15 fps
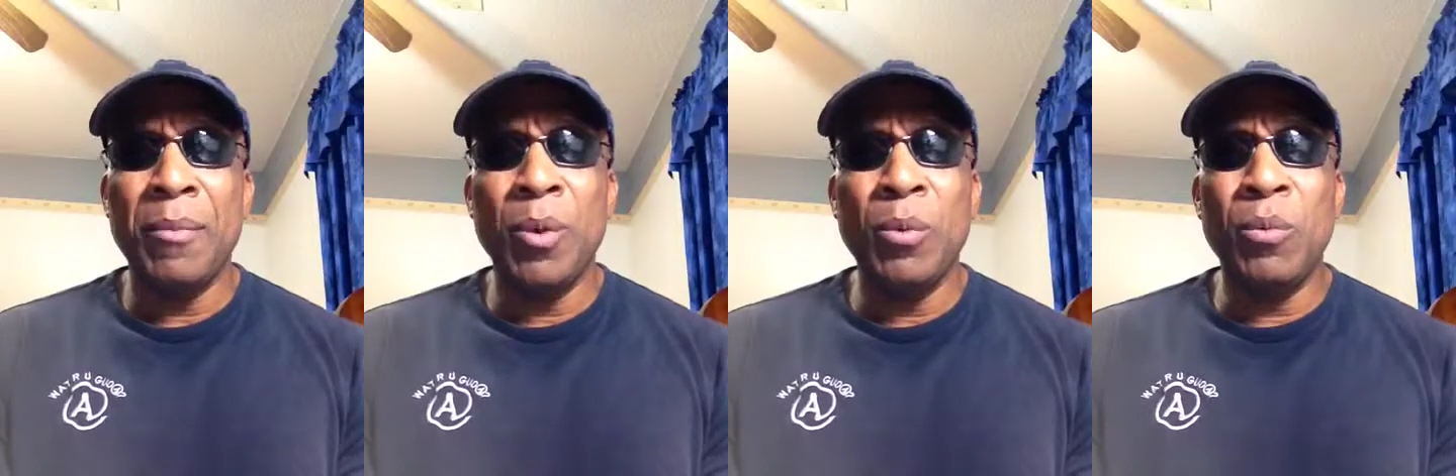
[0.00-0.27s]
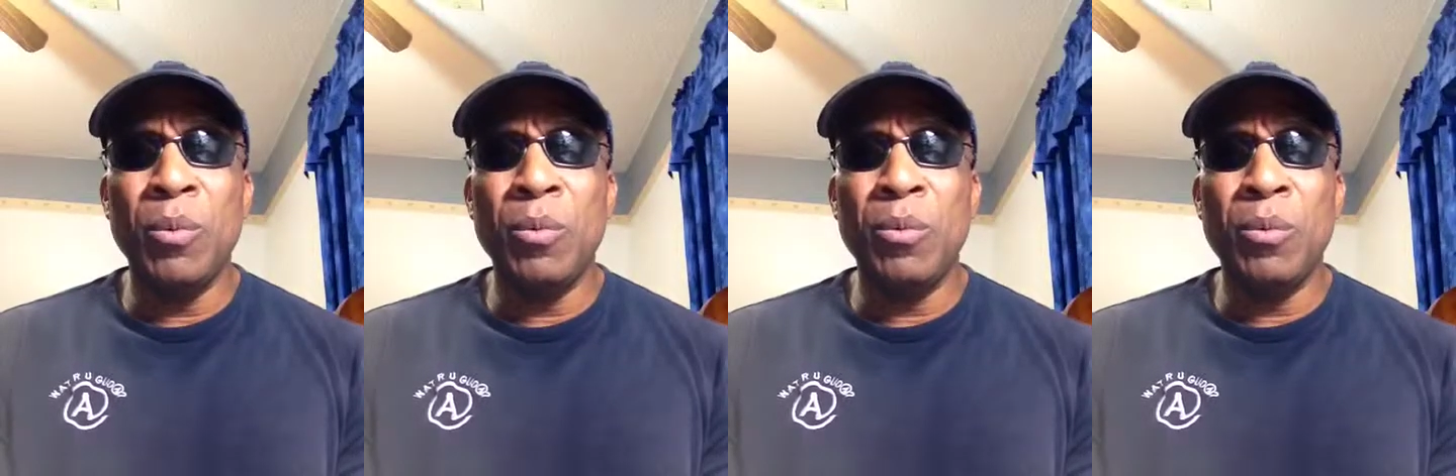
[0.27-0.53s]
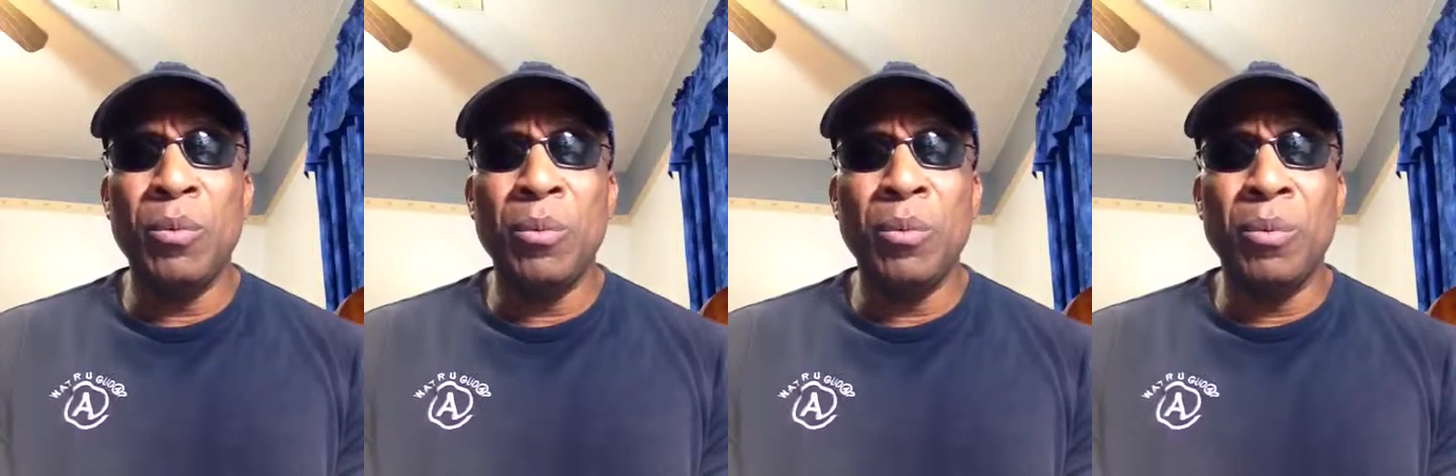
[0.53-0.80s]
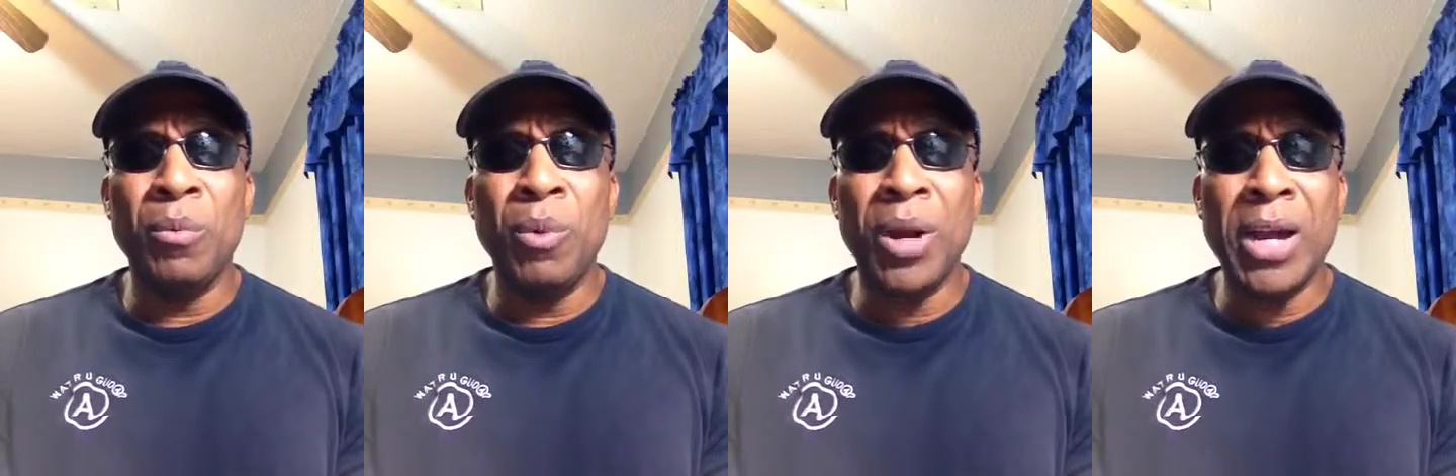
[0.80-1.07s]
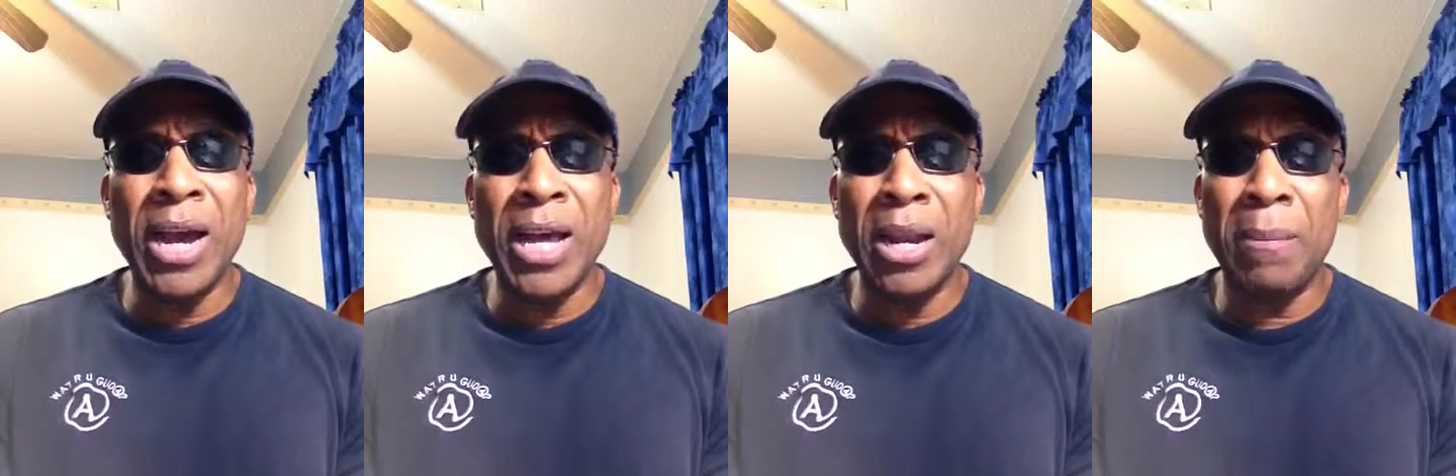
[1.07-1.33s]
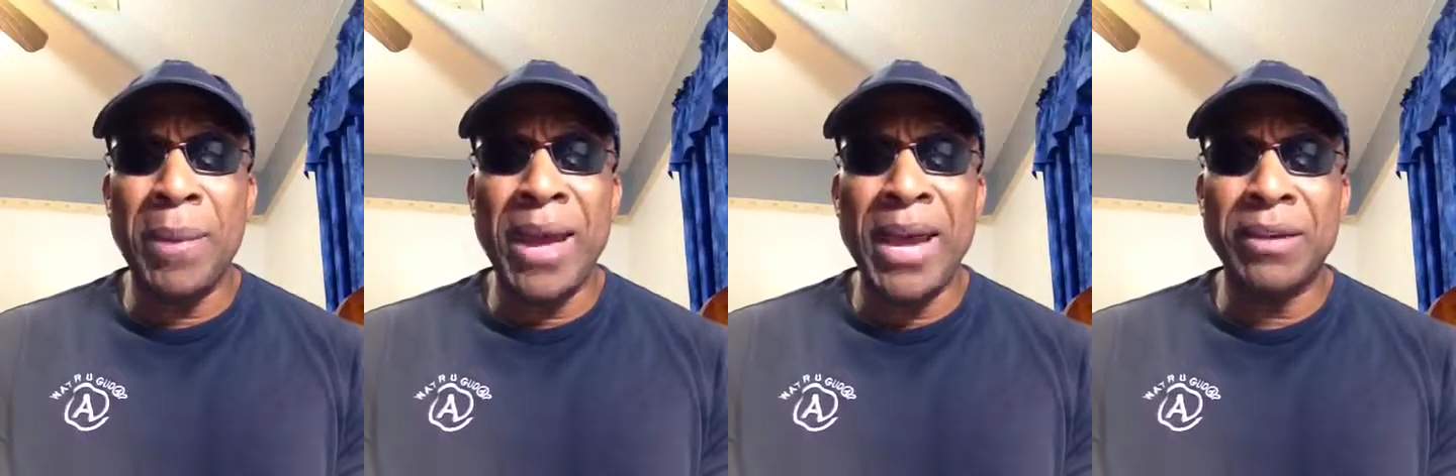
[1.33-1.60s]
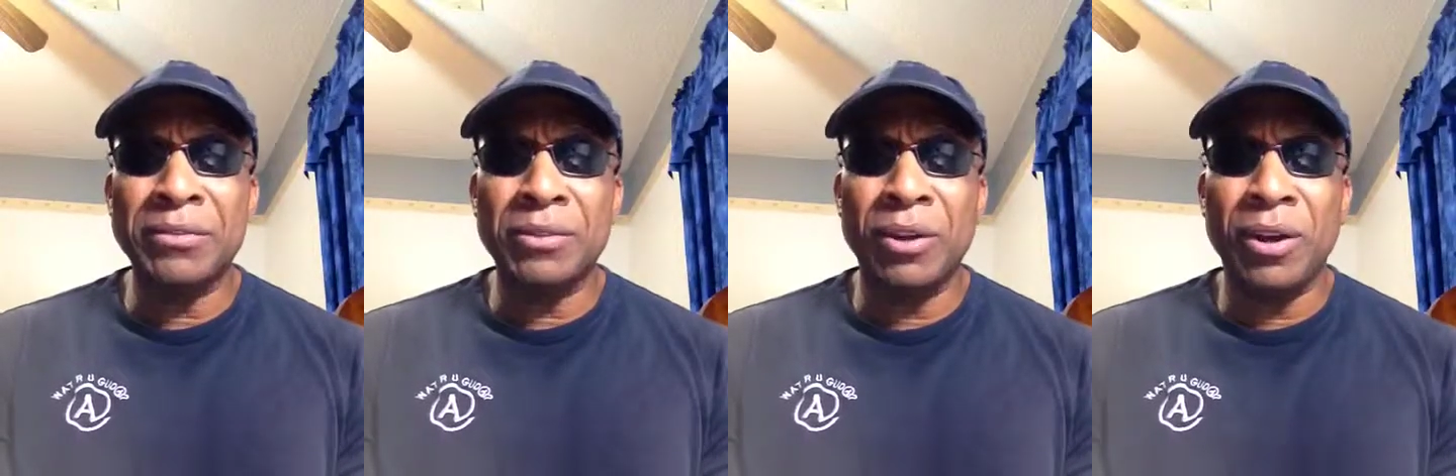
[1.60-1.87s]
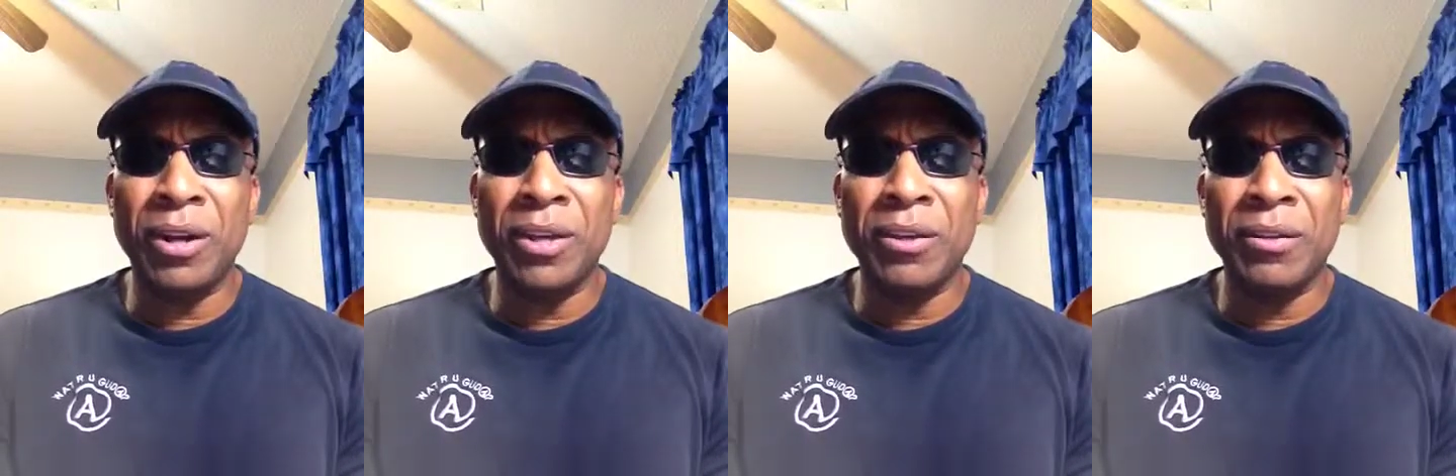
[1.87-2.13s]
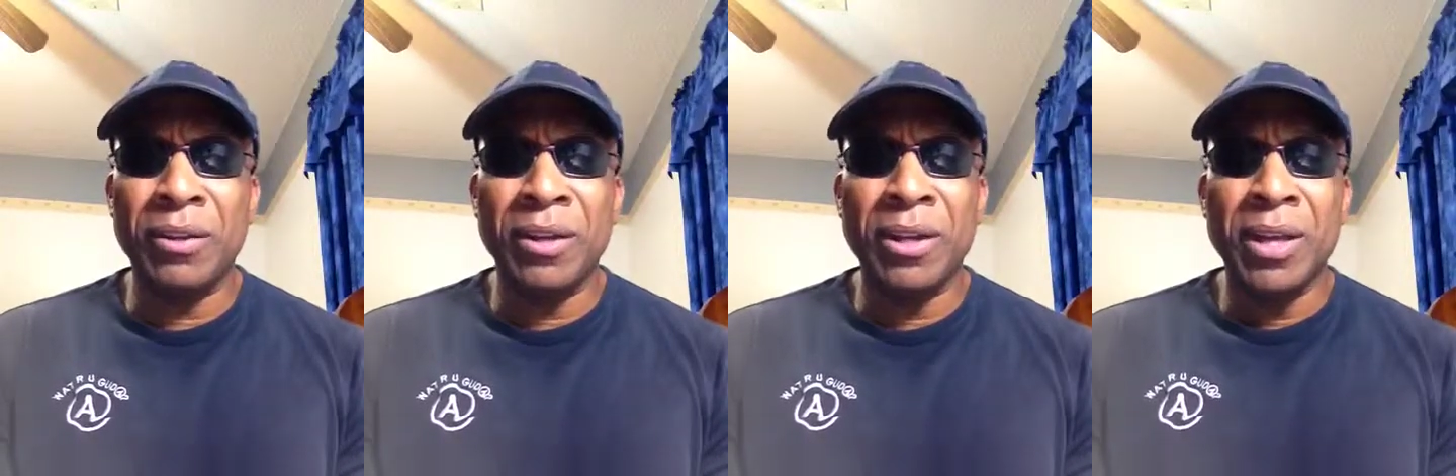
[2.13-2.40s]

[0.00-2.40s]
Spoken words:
mean, what kind of pastor are you?